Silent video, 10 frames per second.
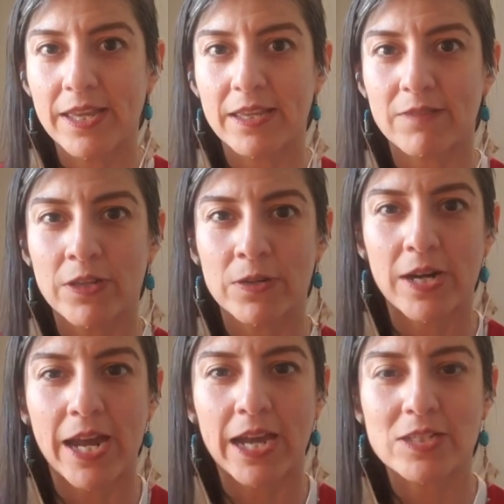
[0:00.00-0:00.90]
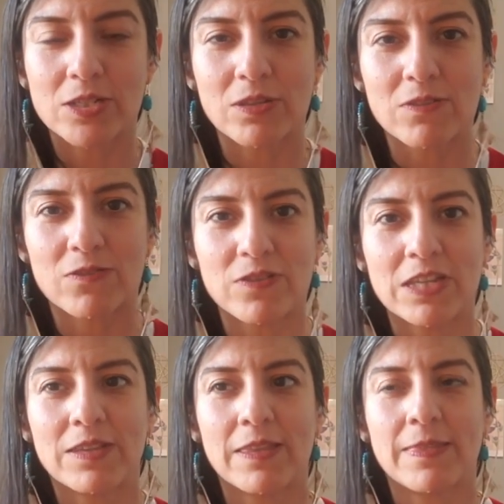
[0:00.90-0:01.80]
If you are actually
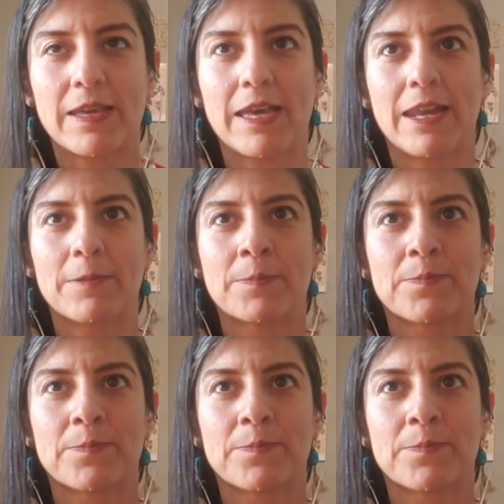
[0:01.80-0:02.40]
feeling that